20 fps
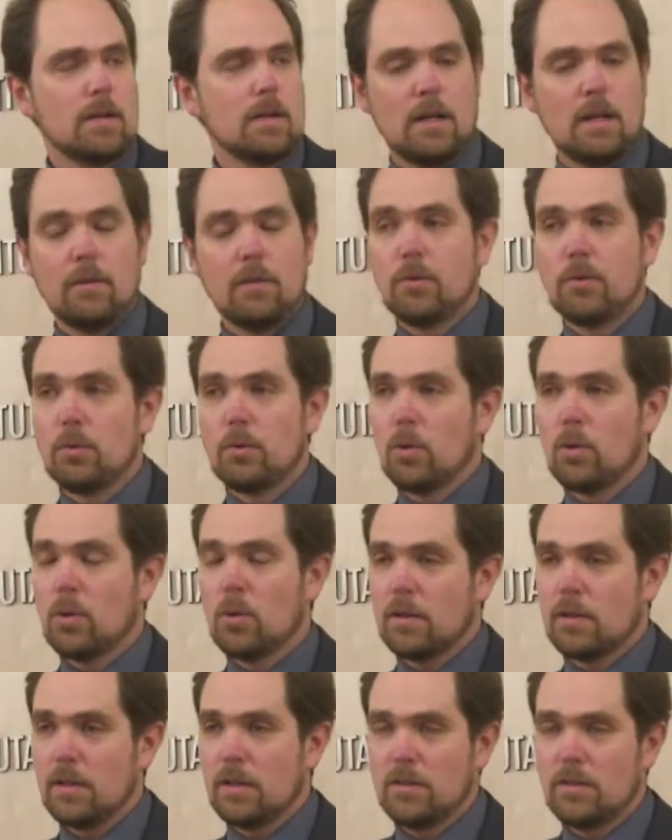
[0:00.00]
If you
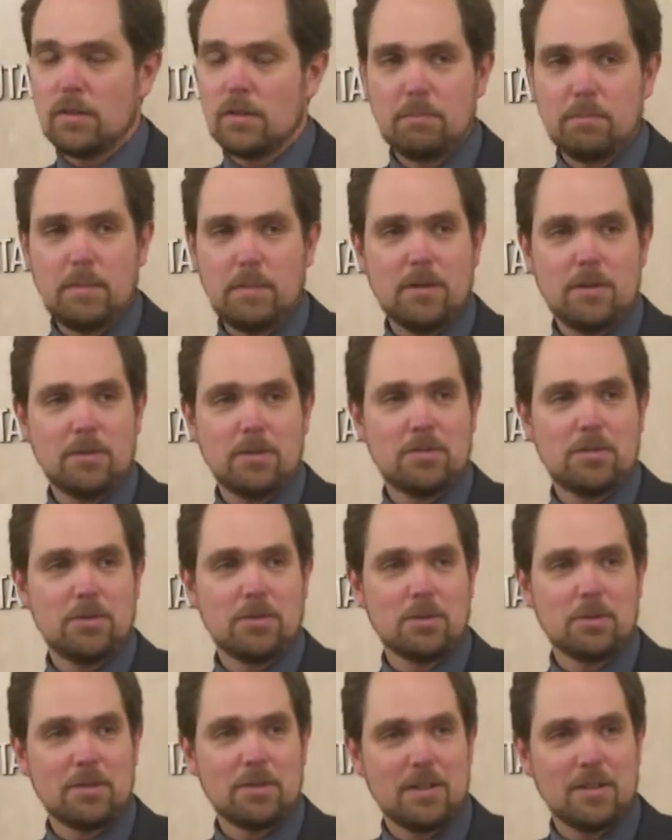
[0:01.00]
organize it in Paris,
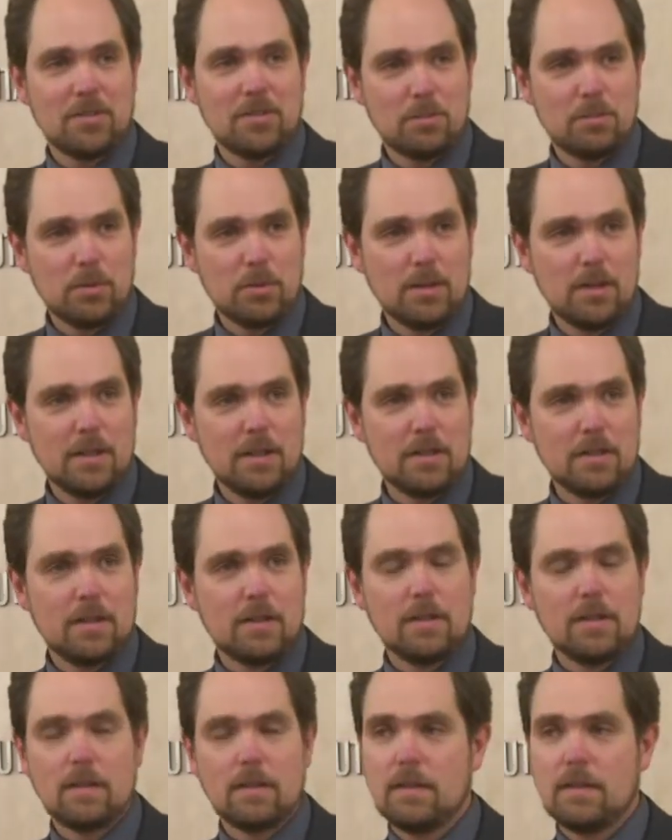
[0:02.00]
you organize it in Berlin,